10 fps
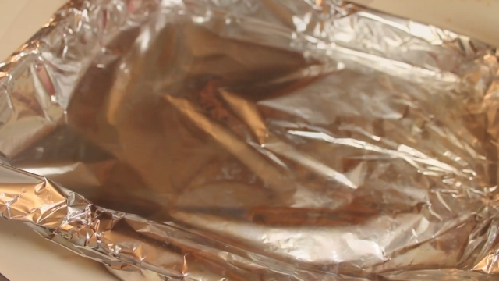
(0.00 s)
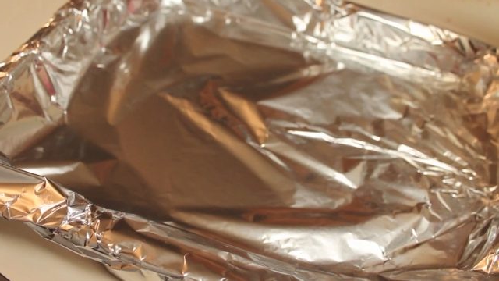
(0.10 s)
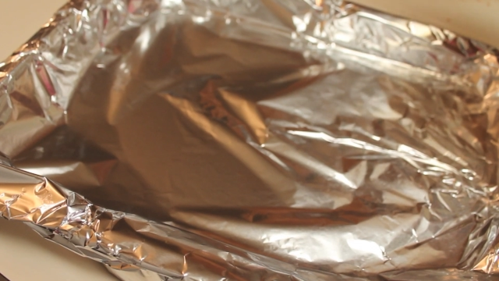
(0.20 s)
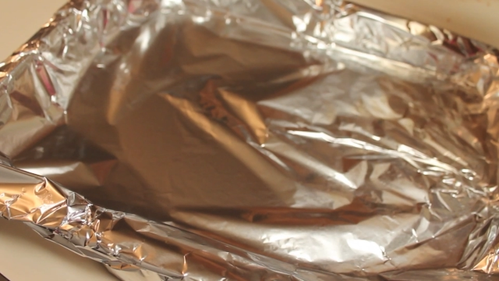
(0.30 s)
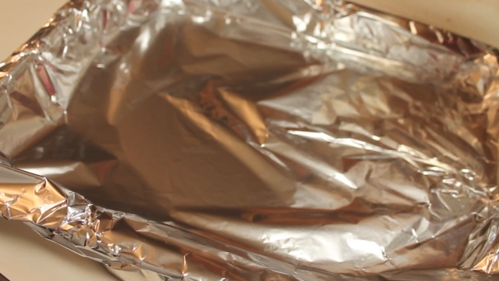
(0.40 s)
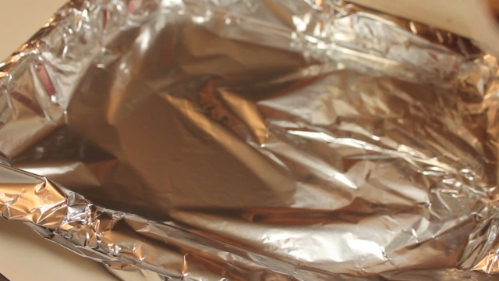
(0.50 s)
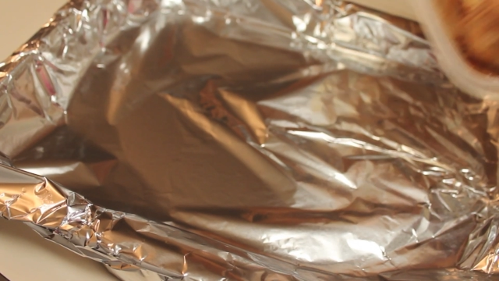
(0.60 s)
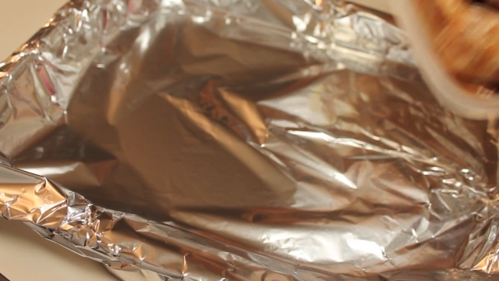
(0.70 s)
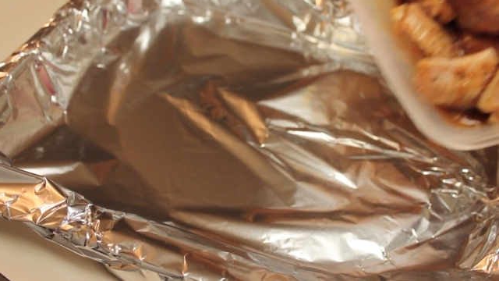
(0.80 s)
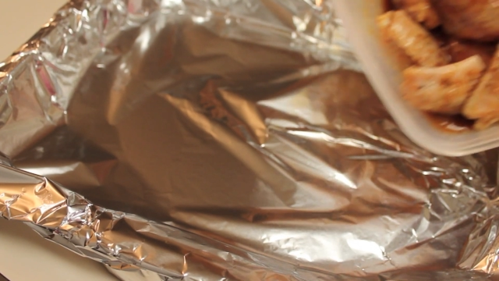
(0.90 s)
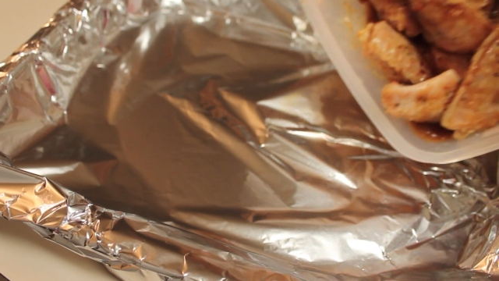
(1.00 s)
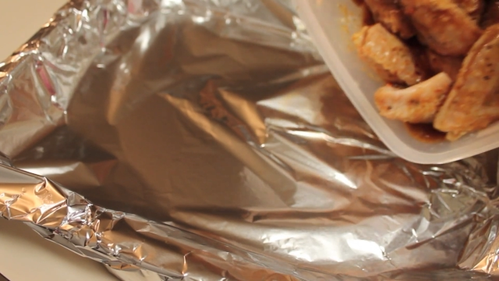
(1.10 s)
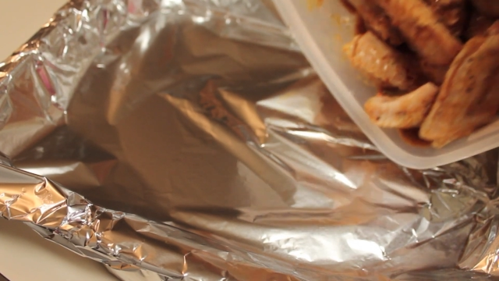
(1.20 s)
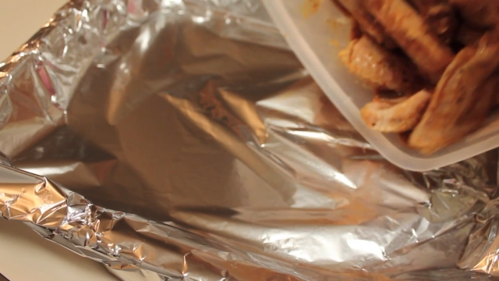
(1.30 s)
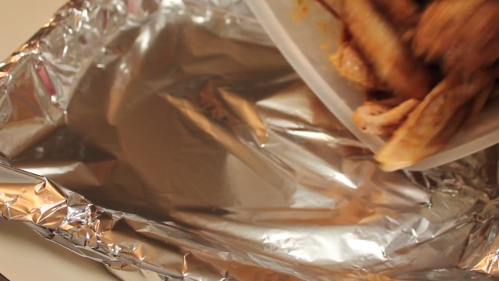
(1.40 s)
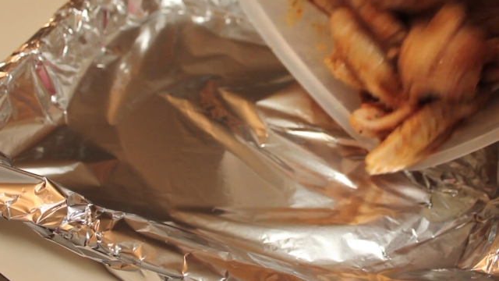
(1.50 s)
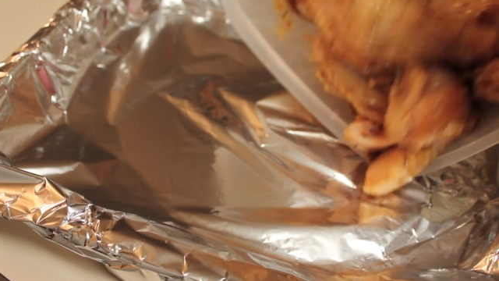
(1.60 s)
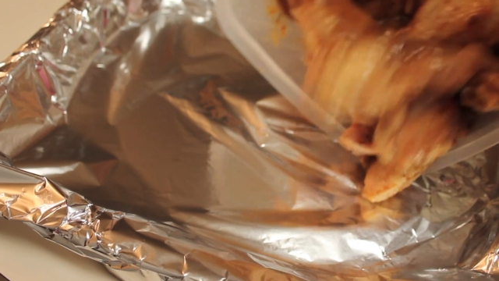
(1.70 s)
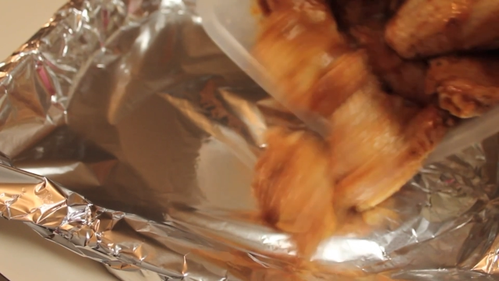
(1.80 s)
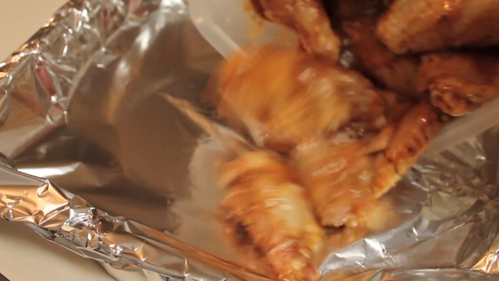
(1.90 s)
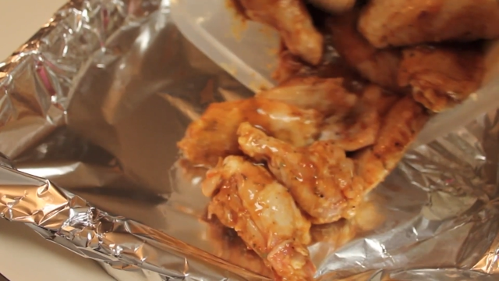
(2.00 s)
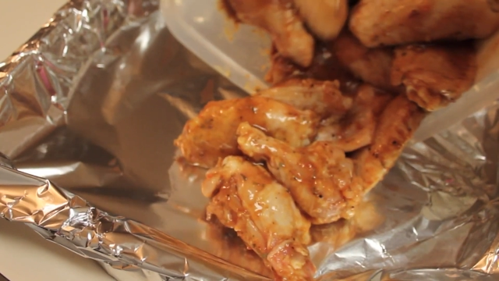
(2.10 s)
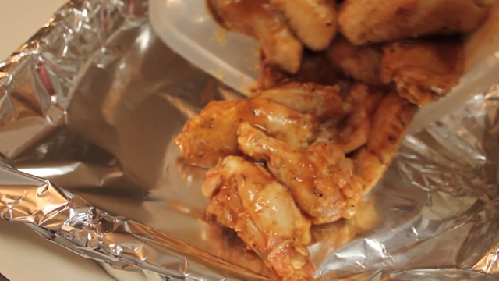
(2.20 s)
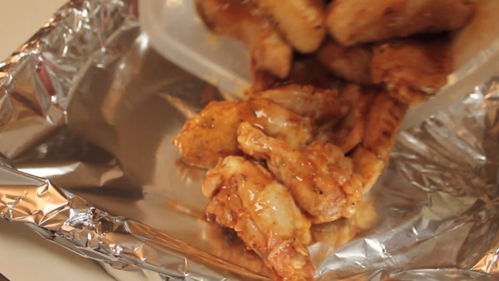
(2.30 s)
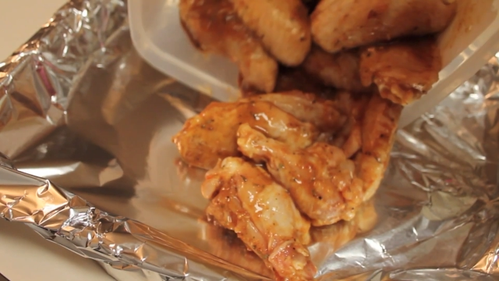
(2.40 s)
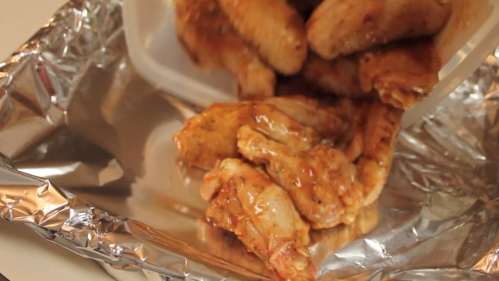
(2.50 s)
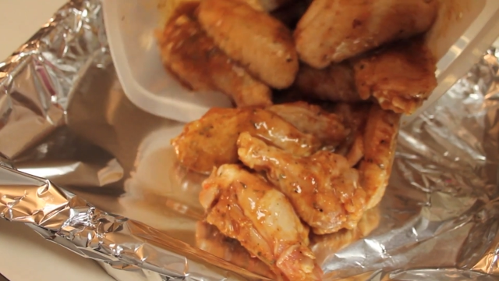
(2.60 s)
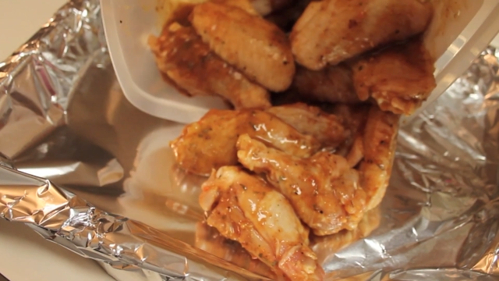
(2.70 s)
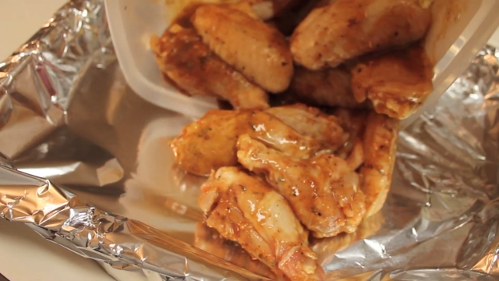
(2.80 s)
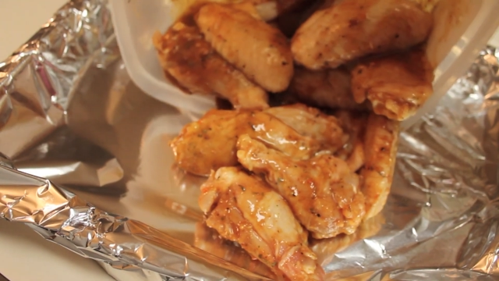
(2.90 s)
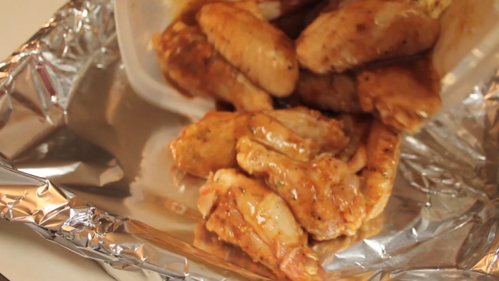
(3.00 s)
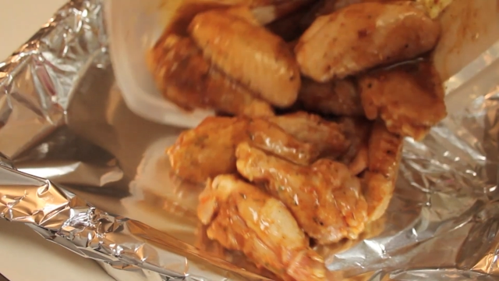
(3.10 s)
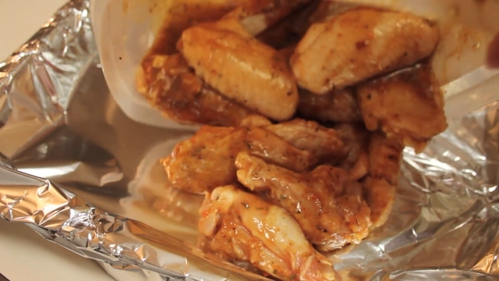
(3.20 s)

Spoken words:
[unreadable: no face in view]